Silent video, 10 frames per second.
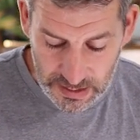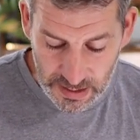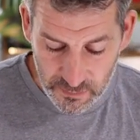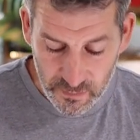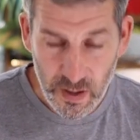
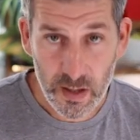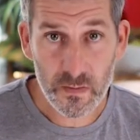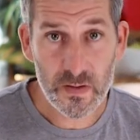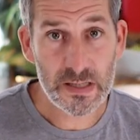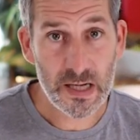that
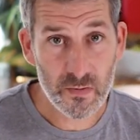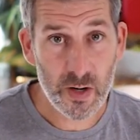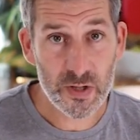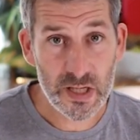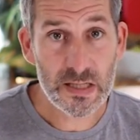five is now
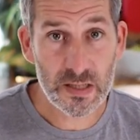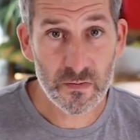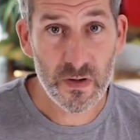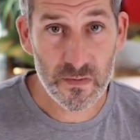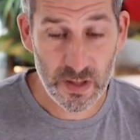representing
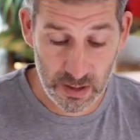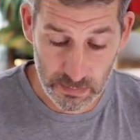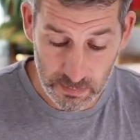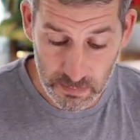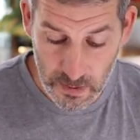50,
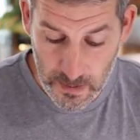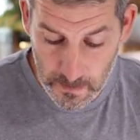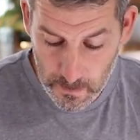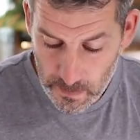right?